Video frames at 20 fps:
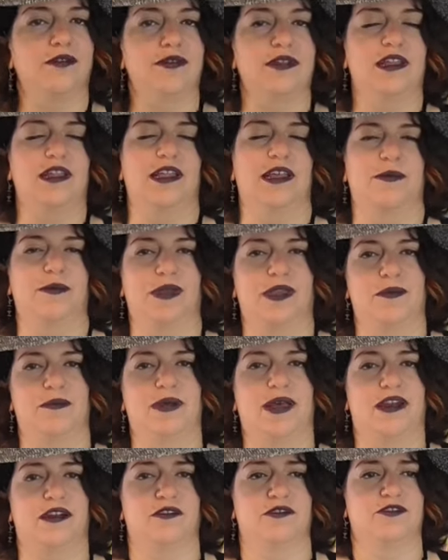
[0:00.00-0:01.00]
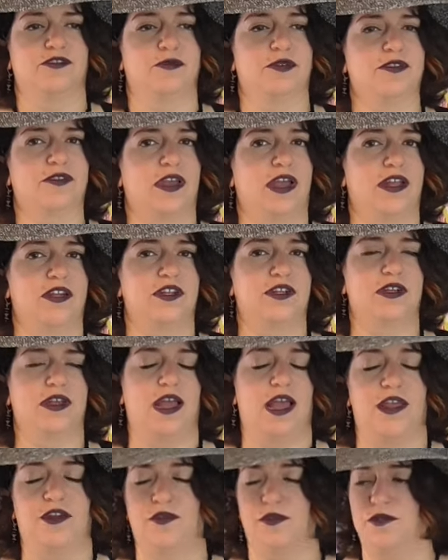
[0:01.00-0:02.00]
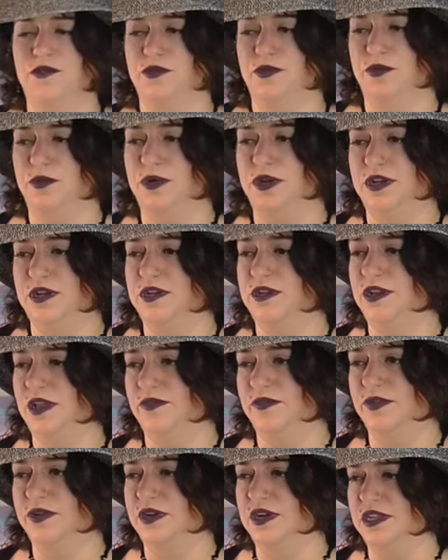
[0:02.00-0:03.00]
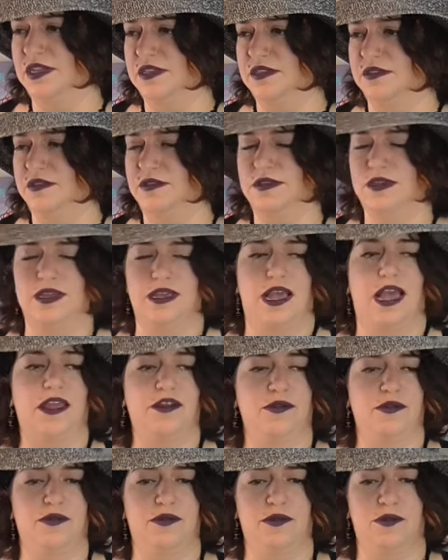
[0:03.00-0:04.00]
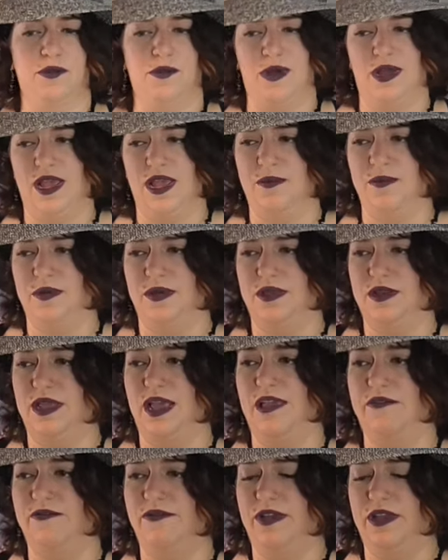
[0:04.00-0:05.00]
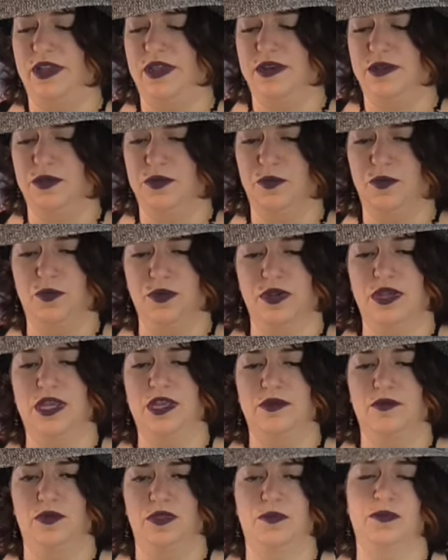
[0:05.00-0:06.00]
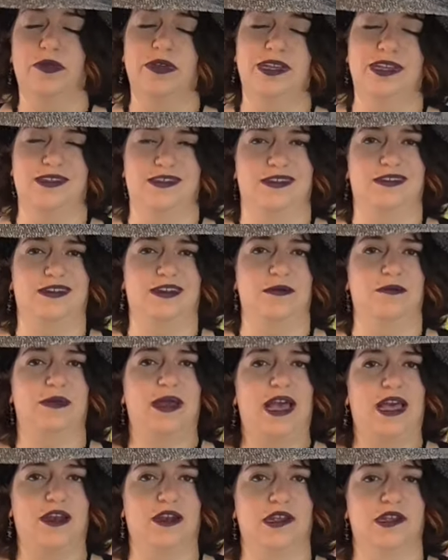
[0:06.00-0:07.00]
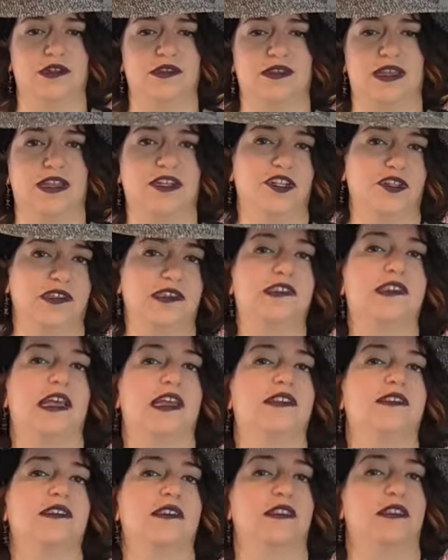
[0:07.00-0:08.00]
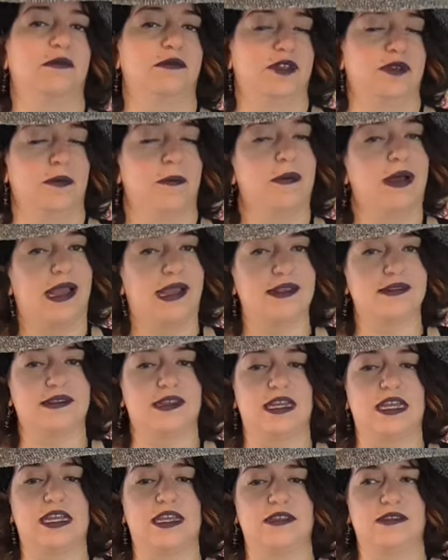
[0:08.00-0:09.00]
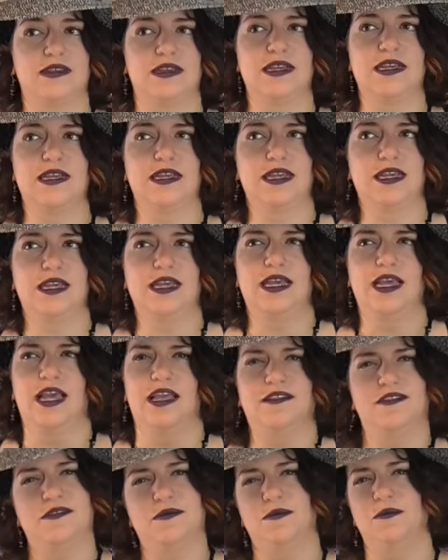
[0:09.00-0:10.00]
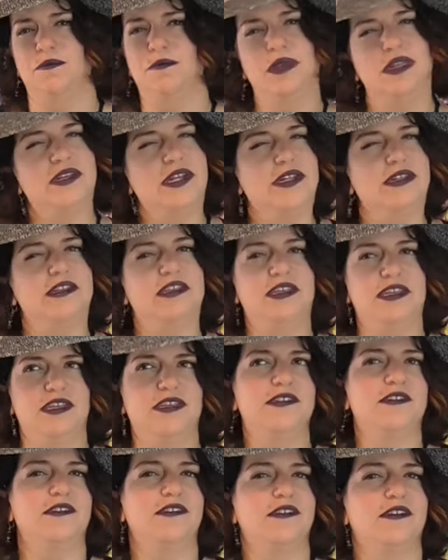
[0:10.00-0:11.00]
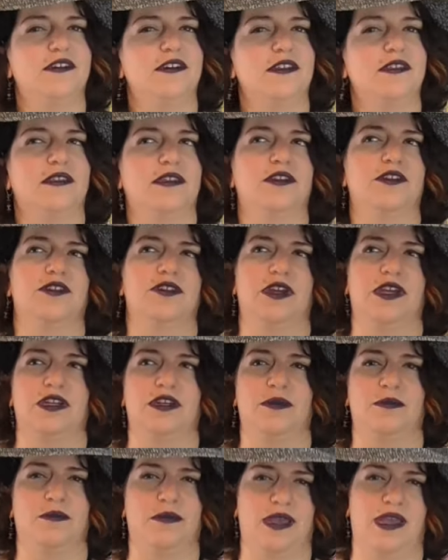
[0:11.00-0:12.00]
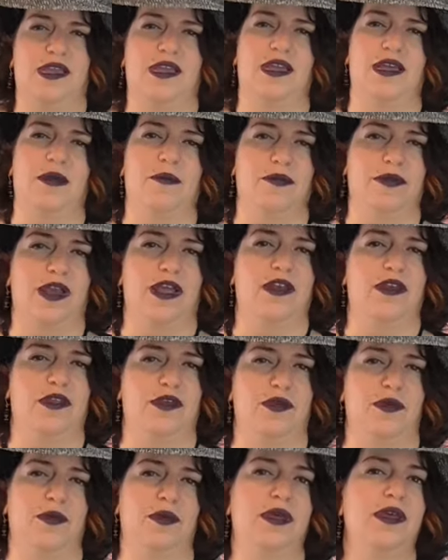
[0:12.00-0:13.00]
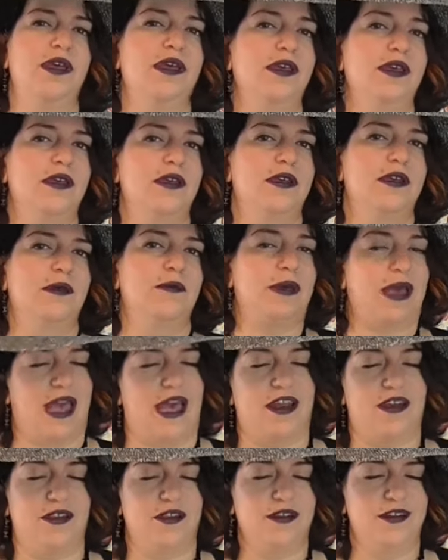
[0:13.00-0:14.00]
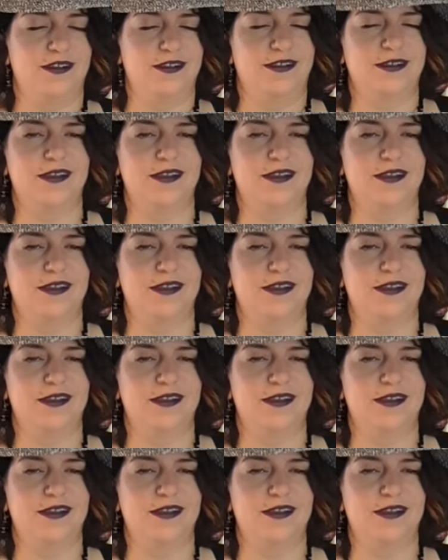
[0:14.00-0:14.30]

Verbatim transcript: I don't really like making patterns from scratch. I don't know whatever it is. I don't know why, but I find working with pre-existing patterns and just sizing them to my size is mentally easier than trying to make a brand new pattern.